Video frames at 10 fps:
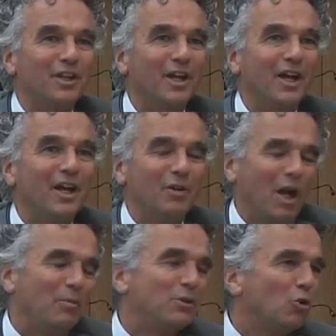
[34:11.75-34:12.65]
Yeah,
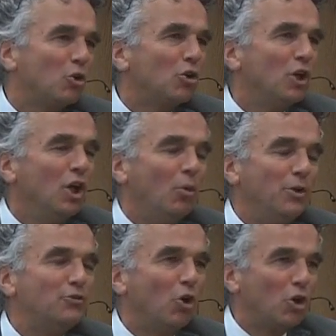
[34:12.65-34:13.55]
yeah. We talk. So,
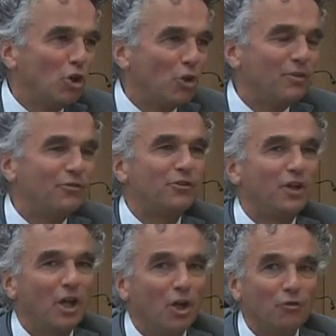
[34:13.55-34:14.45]
so we talk a lot with
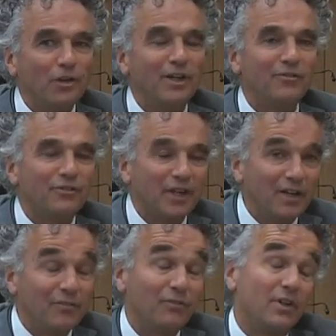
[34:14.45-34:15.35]
Shell. They have.
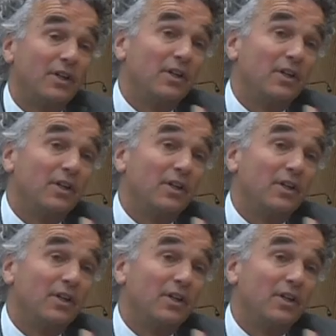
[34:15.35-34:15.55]
They have.